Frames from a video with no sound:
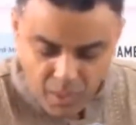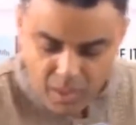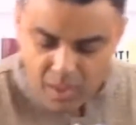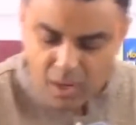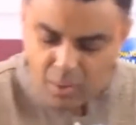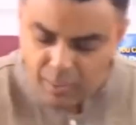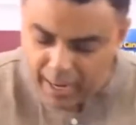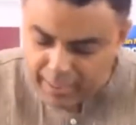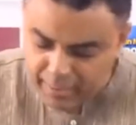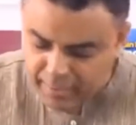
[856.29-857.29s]
All
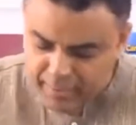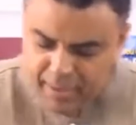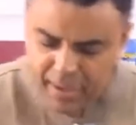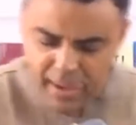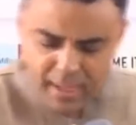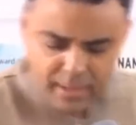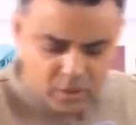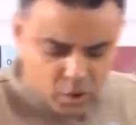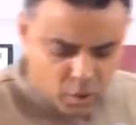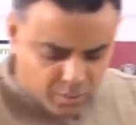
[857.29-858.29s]
right.
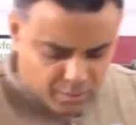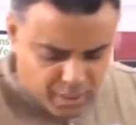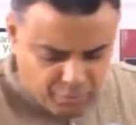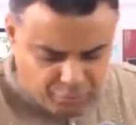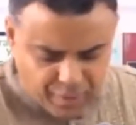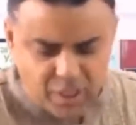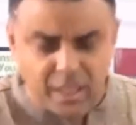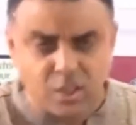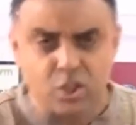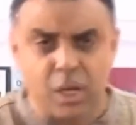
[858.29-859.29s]
So
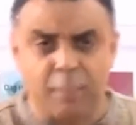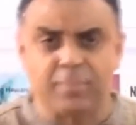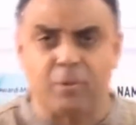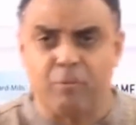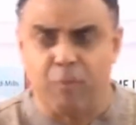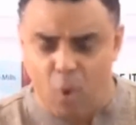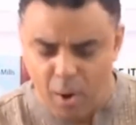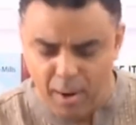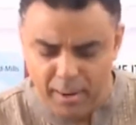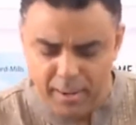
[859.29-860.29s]
Ephesians chapter
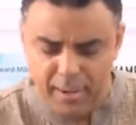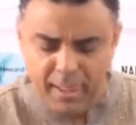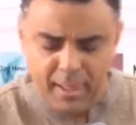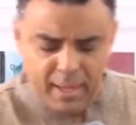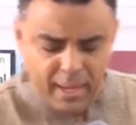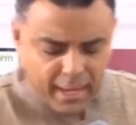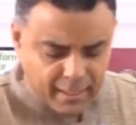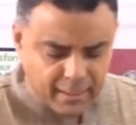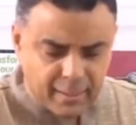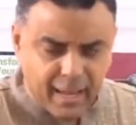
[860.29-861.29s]
4,
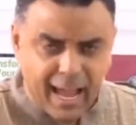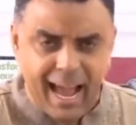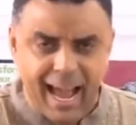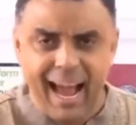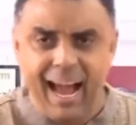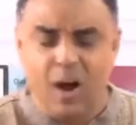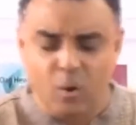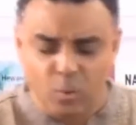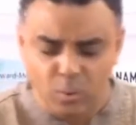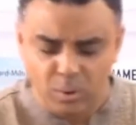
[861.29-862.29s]
in
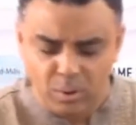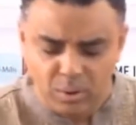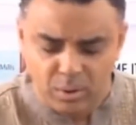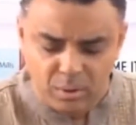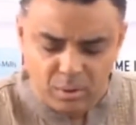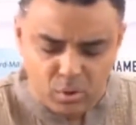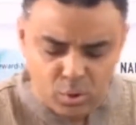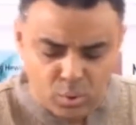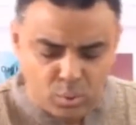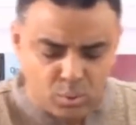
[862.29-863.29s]
how
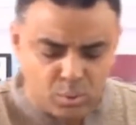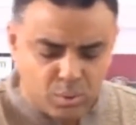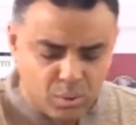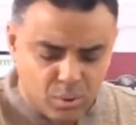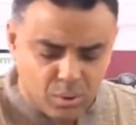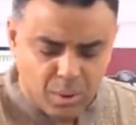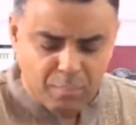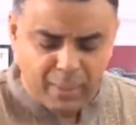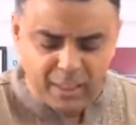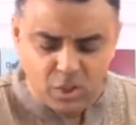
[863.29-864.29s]
to the
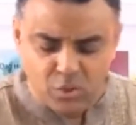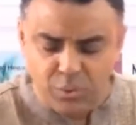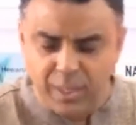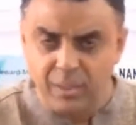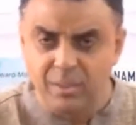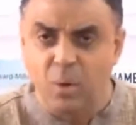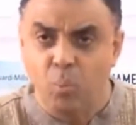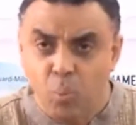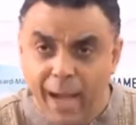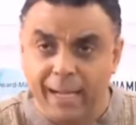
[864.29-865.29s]
ministry, the
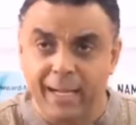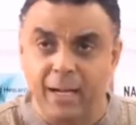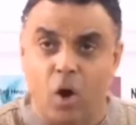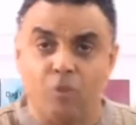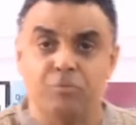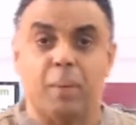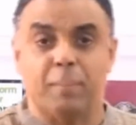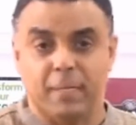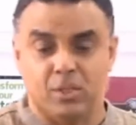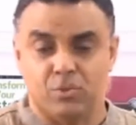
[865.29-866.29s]
work of the
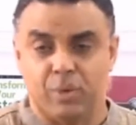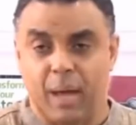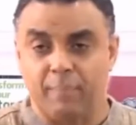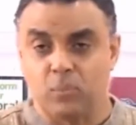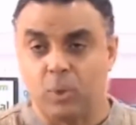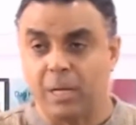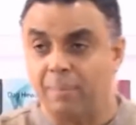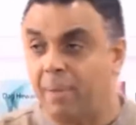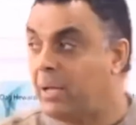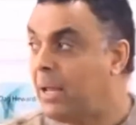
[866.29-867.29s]
ministry. I'm talking
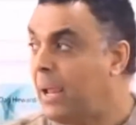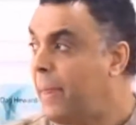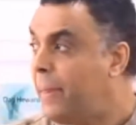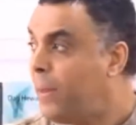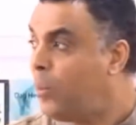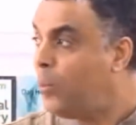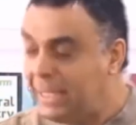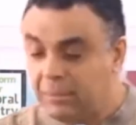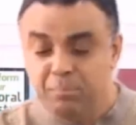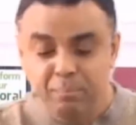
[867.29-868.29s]
about what
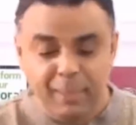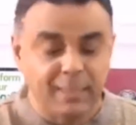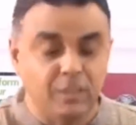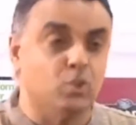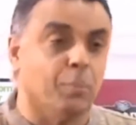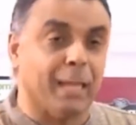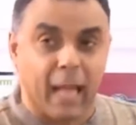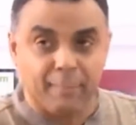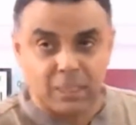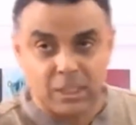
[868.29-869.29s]
it means to
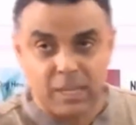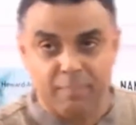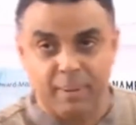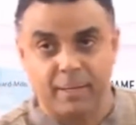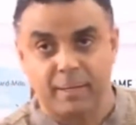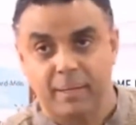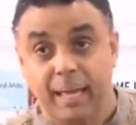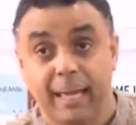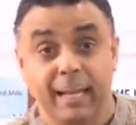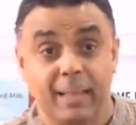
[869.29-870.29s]
become a shepherd.
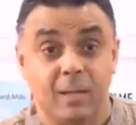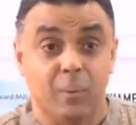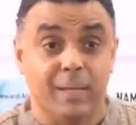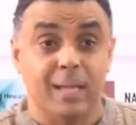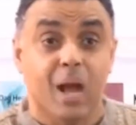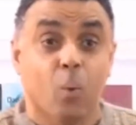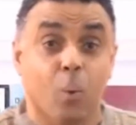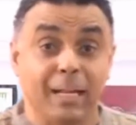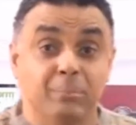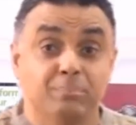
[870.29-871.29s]
In other words, what
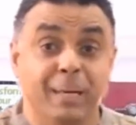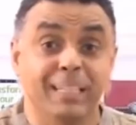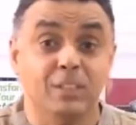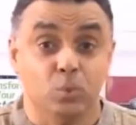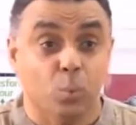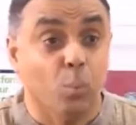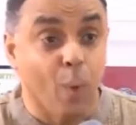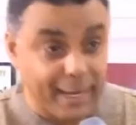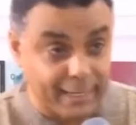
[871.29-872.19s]
it means to work.